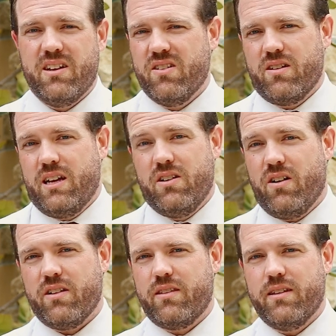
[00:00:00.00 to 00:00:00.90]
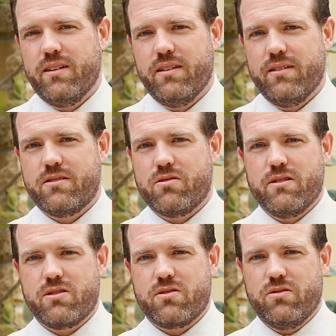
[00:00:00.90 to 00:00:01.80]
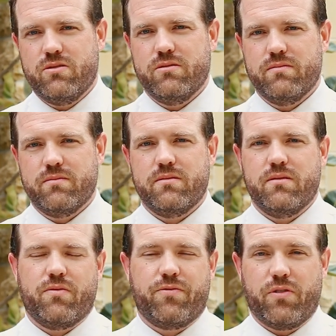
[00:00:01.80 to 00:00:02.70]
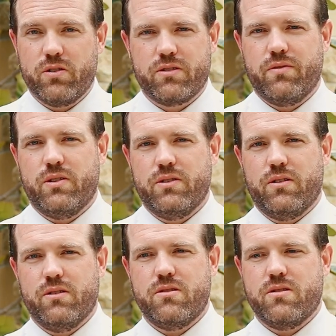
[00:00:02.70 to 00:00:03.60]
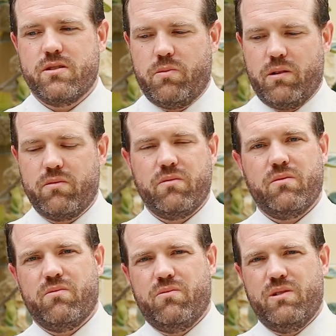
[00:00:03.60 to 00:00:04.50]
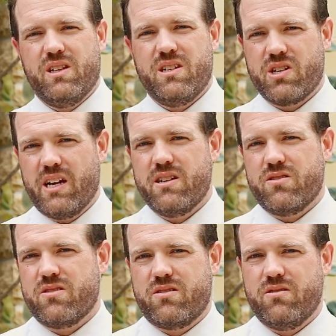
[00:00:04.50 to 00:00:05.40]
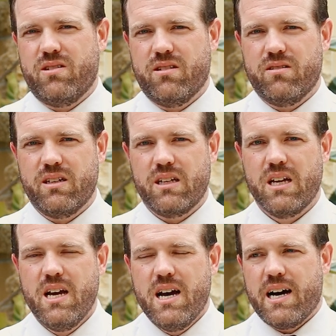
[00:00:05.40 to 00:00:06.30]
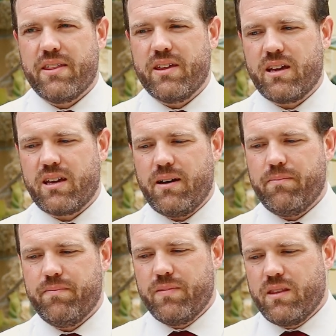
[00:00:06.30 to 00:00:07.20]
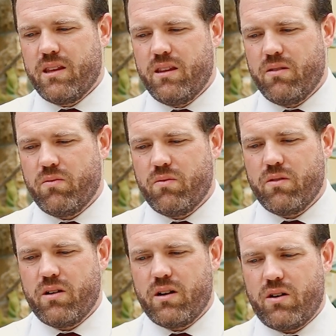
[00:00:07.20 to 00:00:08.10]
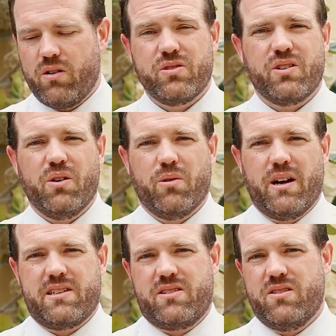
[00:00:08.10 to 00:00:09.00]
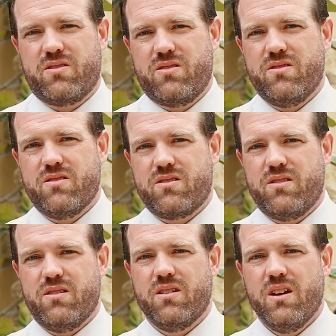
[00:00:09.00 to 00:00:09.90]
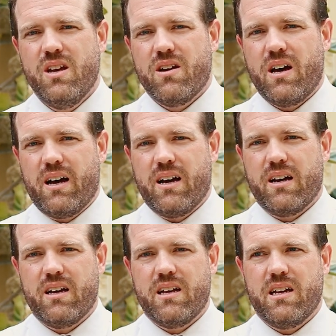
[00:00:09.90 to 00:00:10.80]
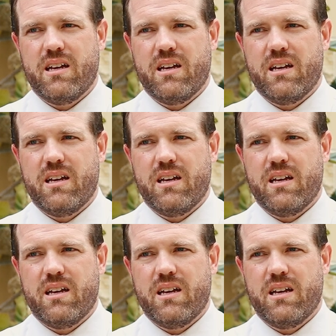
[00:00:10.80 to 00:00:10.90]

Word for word: and, not, and not the traditional font of all knowledge is what really changes student learning. I think um, also we're asking students to uh,